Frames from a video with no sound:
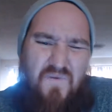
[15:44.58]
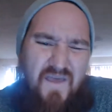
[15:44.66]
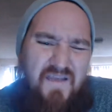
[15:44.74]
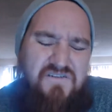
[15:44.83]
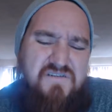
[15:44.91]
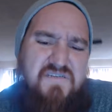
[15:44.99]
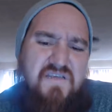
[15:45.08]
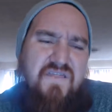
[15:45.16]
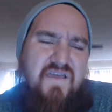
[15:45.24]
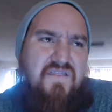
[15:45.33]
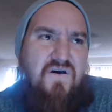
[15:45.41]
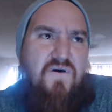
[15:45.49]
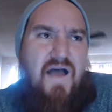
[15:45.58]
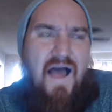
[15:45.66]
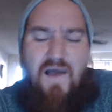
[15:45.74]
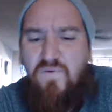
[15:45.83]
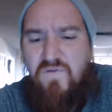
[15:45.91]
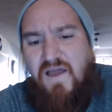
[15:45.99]
Interesting thing though,
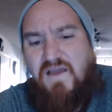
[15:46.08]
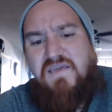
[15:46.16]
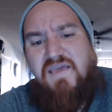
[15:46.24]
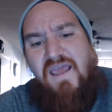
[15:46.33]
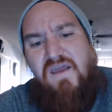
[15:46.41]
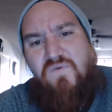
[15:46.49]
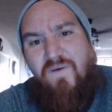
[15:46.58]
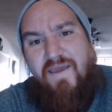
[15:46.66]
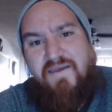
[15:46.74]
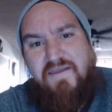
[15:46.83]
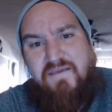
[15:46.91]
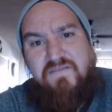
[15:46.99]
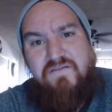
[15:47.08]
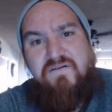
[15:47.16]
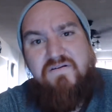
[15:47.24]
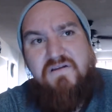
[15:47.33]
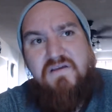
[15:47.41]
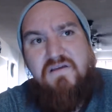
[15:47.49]
I will not gain weight
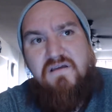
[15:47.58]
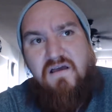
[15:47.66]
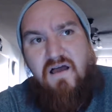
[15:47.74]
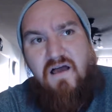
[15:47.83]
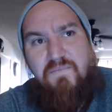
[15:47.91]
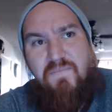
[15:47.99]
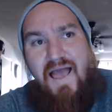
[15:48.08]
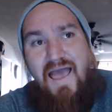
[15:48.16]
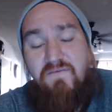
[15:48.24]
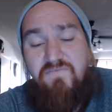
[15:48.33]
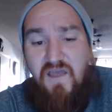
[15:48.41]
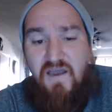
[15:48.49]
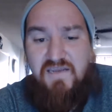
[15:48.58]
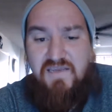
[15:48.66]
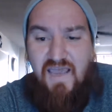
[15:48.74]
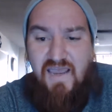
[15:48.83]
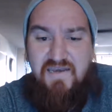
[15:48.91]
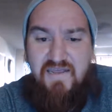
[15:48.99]
either um, I have not
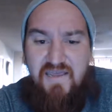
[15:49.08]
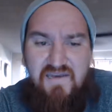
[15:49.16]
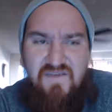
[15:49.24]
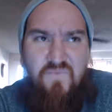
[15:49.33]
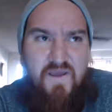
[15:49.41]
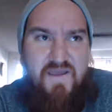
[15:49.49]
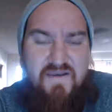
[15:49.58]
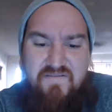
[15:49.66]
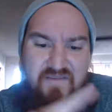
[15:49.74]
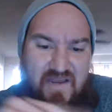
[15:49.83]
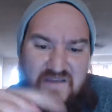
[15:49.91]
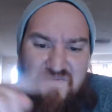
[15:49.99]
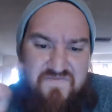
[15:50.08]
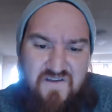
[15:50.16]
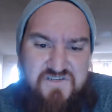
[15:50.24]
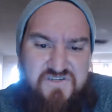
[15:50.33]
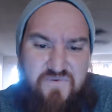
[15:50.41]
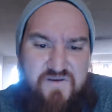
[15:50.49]
gained any weight, any
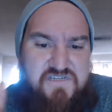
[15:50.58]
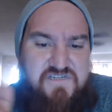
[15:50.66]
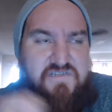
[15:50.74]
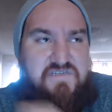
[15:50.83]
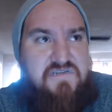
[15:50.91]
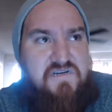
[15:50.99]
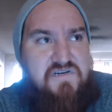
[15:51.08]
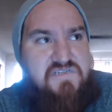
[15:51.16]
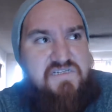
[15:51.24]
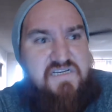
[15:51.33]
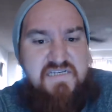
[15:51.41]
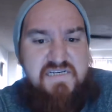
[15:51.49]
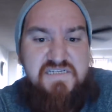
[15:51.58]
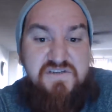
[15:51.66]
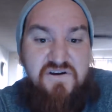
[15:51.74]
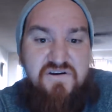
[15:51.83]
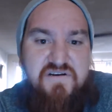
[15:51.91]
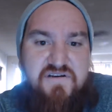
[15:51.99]
fluctuations since I
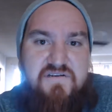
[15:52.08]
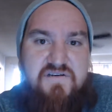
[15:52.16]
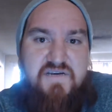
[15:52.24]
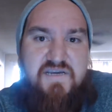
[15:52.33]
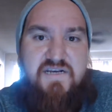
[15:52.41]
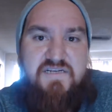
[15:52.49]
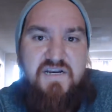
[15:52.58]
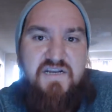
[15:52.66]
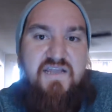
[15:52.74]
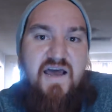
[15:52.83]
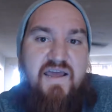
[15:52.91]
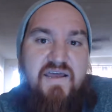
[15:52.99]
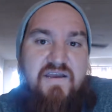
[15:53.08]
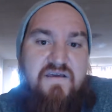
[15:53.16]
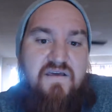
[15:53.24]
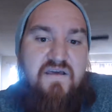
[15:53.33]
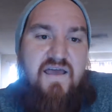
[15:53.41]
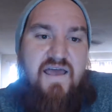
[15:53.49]
started a ketogenic diet.
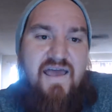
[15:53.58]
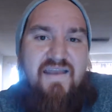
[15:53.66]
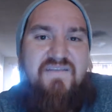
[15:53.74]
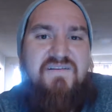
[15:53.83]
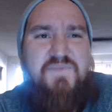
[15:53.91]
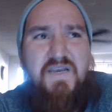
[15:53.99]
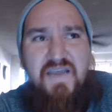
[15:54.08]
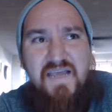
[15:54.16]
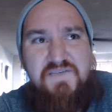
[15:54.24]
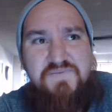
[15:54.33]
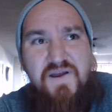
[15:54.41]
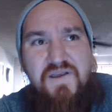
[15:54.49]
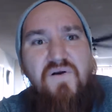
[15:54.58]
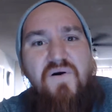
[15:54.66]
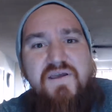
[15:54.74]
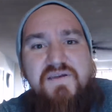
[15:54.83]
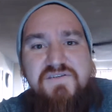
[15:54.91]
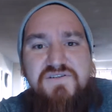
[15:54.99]
And there's been days where I know
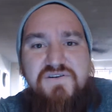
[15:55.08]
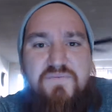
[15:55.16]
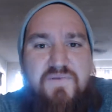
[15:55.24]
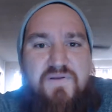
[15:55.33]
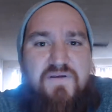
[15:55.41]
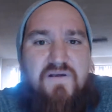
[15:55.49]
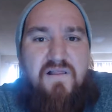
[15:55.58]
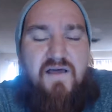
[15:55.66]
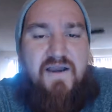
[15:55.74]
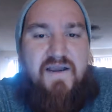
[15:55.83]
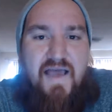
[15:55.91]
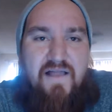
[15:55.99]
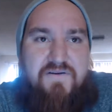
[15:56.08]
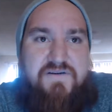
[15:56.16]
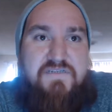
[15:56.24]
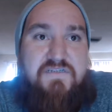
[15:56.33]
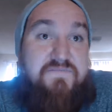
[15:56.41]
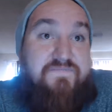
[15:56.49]
I consumed a lot of
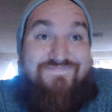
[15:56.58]
calories.